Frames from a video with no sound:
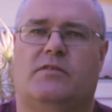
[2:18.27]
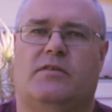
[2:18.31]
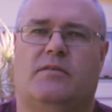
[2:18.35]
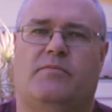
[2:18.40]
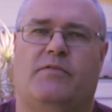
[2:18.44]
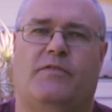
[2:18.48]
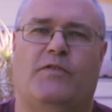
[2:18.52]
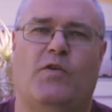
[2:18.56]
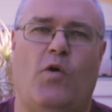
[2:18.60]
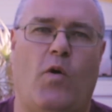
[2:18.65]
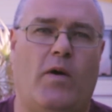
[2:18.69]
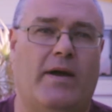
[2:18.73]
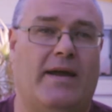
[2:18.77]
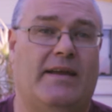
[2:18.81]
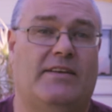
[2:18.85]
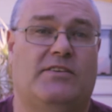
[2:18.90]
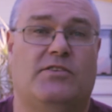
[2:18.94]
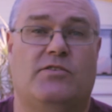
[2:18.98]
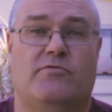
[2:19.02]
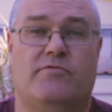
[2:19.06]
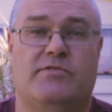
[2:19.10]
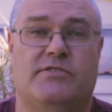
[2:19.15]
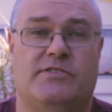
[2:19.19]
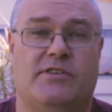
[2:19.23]
Before I get to
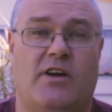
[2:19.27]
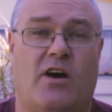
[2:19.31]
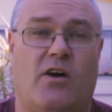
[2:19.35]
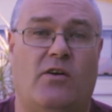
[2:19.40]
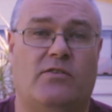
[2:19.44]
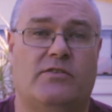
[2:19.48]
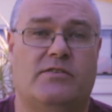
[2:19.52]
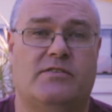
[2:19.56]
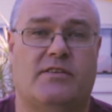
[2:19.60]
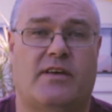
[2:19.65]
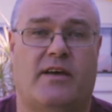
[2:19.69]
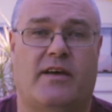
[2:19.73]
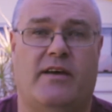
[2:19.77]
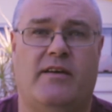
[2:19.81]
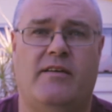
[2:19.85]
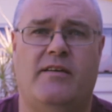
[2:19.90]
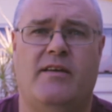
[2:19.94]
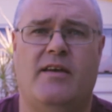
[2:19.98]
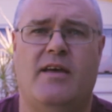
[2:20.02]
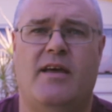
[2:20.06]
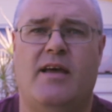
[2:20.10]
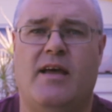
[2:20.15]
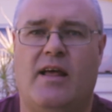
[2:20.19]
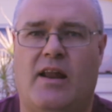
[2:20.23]
the results though,
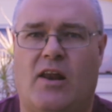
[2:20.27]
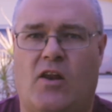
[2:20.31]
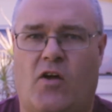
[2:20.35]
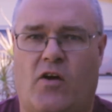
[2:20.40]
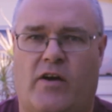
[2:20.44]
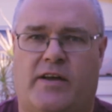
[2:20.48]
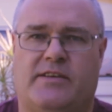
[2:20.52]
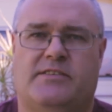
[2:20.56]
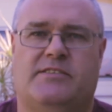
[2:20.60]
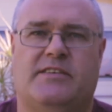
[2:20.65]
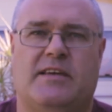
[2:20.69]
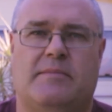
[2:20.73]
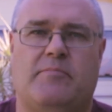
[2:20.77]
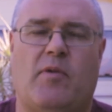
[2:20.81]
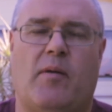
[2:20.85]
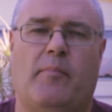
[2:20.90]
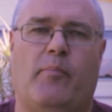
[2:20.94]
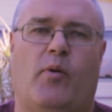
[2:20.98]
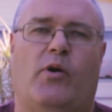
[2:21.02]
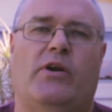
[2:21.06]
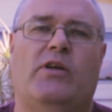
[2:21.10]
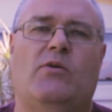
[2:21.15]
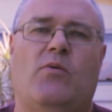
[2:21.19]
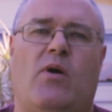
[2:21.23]
like I said, my
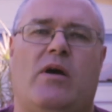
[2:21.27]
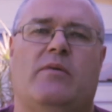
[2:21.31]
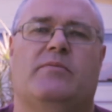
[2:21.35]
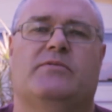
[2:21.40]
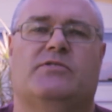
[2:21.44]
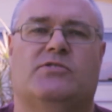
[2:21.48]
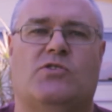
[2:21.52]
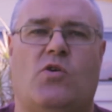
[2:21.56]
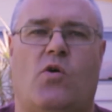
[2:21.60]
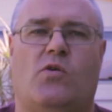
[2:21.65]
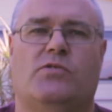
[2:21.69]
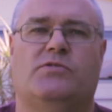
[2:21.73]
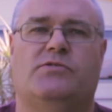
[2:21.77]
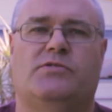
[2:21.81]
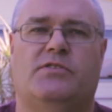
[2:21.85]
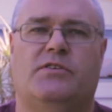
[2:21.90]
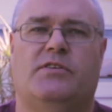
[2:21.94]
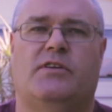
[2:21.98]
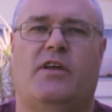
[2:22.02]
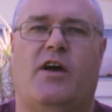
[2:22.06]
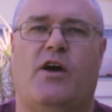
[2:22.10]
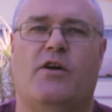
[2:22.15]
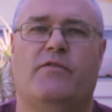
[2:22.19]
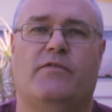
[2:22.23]
body weight was
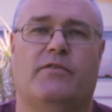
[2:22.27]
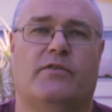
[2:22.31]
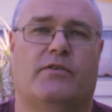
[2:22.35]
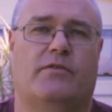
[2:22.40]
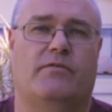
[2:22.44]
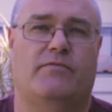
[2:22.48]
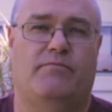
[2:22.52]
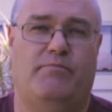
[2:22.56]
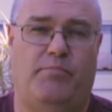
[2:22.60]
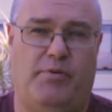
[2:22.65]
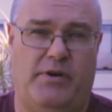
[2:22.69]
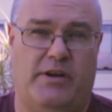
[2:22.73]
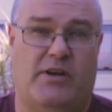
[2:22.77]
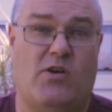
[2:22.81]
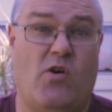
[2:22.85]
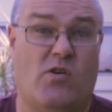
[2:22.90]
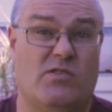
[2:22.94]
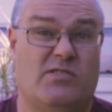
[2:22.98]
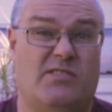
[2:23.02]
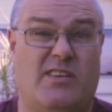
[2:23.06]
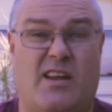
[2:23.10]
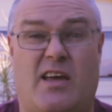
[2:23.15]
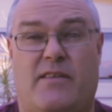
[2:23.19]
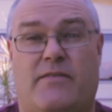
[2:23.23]
pretty
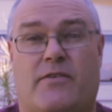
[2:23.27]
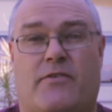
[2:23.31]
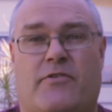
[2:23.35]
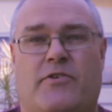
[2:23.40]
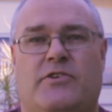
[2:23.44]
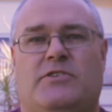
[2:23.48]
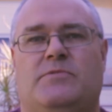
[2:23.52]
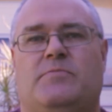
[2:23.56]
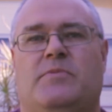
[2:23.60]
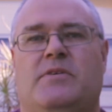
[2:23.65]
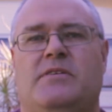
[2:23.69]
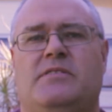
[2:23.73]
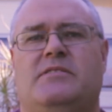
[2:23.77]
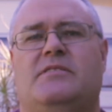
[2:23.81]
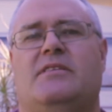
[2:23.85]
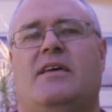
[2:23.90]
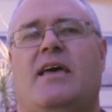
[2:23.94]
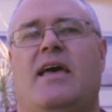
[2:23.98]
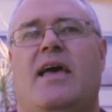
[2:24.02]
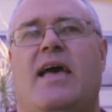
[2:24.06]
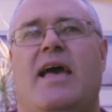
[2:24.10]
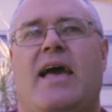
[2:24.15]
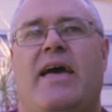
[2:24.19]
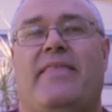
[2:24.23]
constant over Christmas.
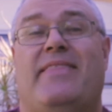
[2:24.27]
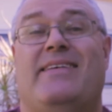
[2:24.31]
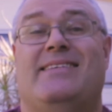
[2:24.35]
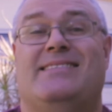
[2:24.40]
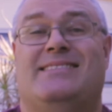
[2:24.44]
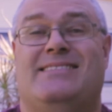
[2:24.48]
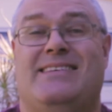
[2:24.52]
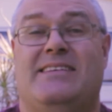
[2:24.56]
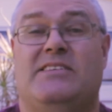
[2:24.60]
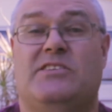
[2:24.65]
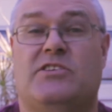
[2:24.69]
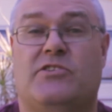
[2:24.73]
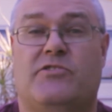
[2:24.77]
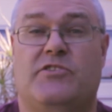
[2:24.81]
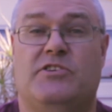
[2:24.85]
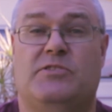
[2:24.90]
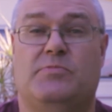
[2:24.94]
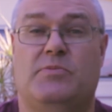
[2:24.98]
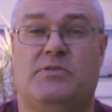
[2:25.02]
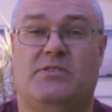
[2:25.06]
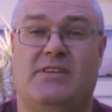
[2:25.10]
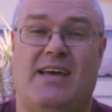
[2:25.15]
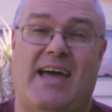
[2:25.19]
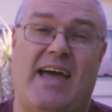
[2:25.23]
And then since
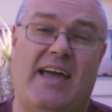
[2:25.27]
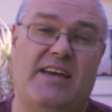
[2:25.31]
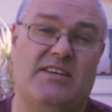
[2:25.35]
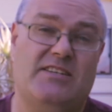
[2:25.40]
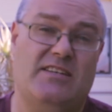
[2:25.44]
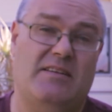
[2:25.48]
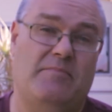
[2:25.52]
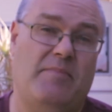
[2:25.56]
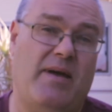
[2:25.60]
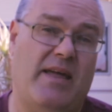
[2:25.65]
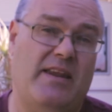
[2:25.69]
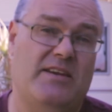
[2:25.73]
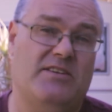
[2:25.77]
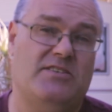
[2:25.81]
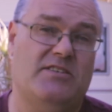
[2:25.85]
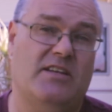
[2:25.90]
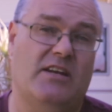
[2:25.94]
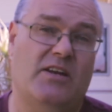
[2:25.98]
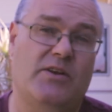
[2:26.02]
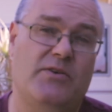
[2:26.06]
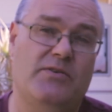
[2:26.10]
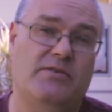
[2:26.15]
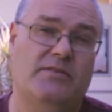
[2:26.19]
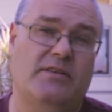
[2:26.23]
Christmas, I actually managed to
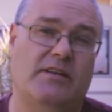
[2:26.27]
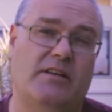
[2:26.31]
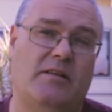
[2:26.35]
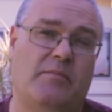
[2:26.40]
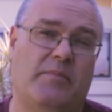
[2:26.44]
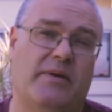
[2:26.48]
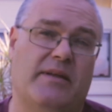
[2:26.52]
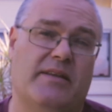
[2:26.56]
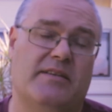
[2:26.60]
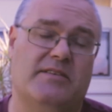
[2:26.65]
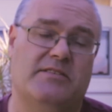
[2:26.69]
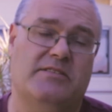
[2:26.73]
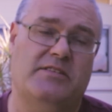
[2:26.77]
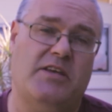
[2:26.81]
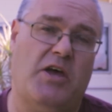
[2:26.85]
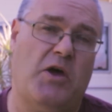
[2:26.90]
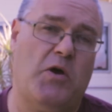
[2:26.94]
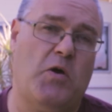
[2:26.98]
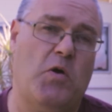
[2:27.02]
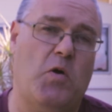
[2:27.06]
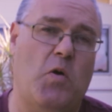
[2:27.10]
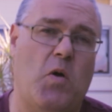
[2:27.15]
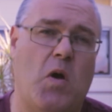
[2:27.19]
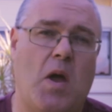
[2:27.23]
lose a little bit.
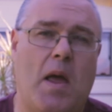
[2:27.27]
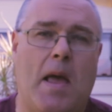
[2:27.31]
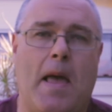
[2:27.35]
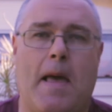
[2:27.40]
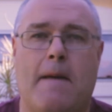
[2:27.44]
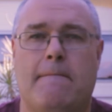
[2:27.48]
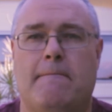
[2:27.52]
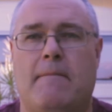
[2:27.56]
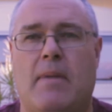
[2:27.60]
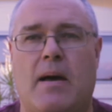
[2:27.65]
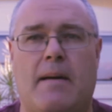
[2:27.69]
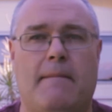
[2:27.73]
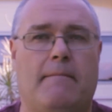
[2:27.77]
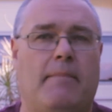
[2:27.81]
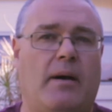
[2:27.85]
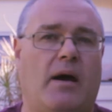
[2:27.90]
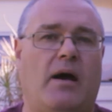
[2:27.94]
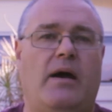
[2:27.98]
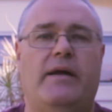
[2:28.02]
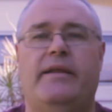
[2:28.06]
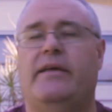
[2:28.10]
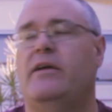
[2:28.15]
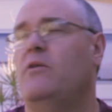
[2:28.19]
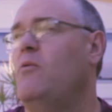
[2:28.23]
So my
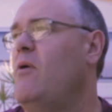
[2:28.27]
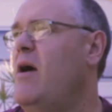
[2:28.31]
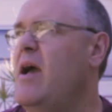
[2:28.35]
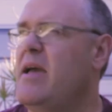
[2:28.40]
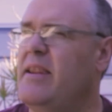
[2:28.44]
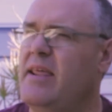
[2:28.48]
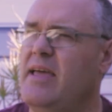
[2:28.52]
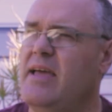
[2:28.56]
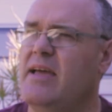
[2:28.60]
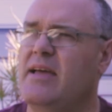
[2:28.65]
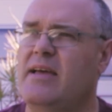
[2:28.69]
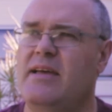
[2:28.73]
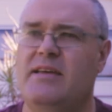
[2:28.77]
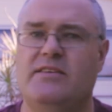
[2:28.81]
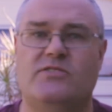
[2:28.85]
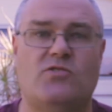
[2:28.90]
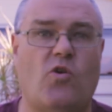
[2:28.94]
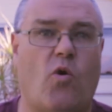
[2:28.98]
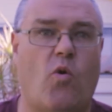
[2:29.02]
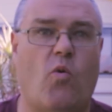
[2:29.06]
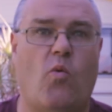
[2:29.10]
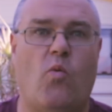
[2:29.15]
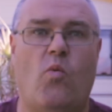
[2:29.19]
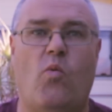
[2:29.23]
body weight is
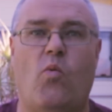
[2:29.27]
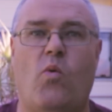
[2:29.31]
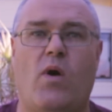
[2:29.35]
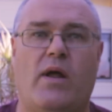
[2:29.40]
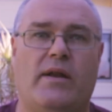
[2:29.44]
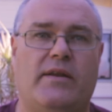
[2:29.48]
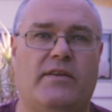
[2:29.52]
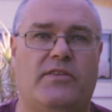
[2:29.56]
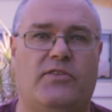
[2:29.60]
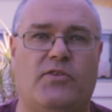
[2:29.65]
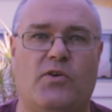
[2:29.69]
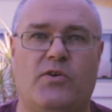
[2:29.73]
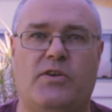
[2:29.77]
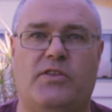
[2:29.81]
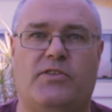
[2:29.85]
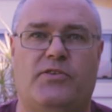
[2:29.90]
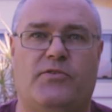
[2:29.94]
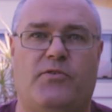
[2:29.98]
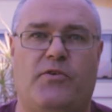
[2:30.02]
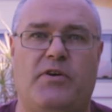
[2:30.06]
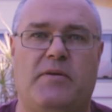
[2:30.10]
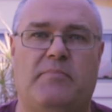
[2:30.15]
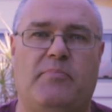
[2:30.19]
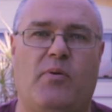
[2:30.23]

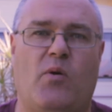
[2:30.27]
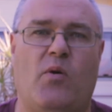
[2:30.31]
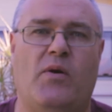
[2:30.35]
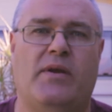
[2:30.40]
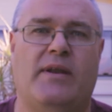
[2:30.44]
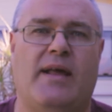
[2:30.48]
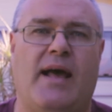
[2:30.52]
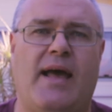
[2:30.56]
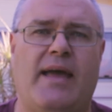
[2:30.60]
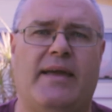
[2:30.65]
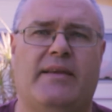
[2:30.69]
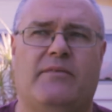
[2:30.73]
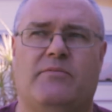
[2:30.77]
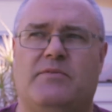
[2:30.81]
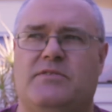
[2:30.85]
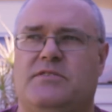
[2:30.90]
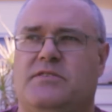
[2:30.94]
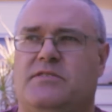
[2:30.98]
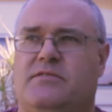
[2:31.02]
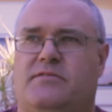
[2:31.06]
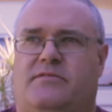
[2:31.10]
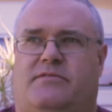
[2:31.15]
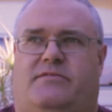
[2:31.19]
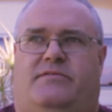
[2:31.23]
133.8, which
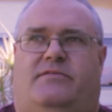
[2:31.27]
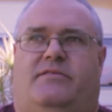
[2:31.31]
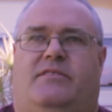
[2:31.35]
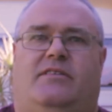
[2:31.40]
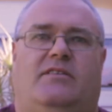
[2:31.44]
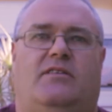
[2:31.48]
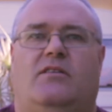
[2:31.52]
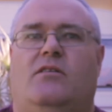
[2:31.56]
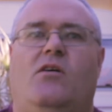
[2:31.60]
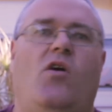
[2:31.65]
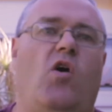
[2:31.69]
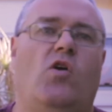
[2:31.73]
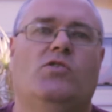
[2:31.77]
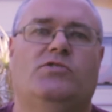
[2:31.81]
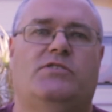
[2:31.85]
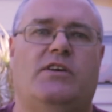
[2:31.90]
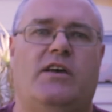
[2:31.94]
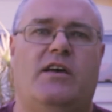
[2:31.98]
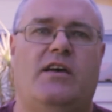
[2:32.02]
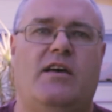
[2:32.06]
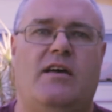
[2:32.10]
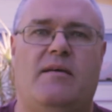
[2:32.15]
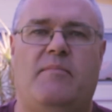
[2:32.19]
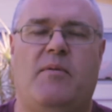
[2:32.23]
is
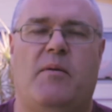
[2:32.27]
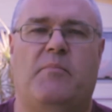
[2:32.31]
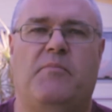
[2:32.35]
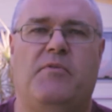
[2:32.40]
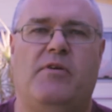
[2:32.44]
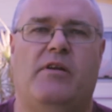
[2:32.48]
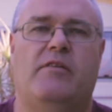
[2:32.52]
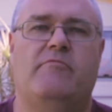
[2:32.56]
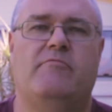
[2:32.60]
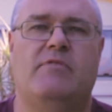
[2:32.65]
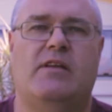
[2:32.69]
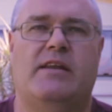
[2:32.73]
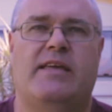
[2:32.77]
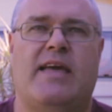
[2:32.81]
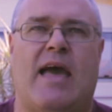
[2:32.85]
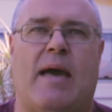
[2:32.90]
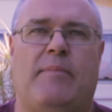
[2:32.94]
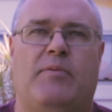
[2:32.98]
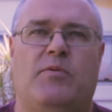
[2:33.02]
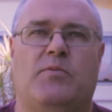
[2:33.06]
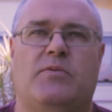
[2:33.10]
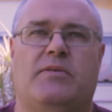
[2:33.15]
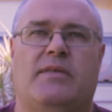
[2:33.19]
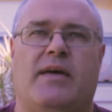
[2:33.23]
awesome. I'm really, really
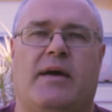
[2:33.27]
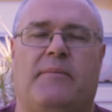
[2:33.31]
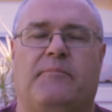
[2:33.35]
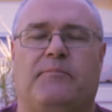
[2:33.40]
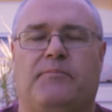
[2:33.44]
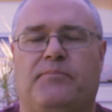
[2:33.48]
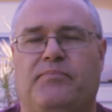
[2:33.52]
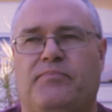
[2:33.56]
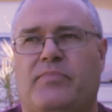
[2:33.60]
happy with that.